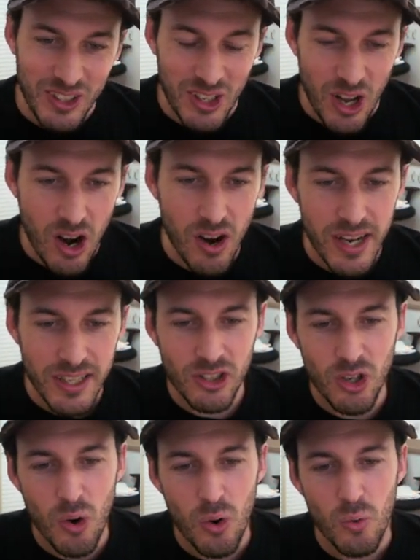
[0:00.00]
All right,
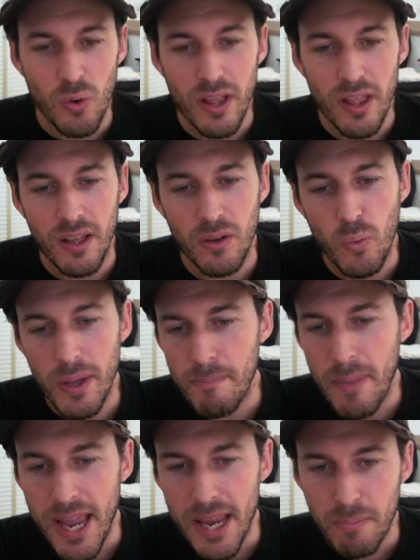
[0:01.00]
so we
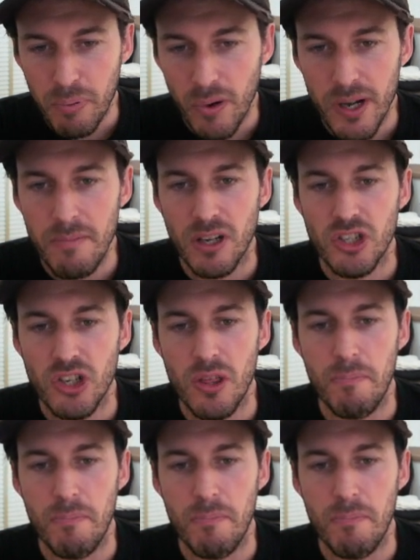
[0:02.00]
made pretty much the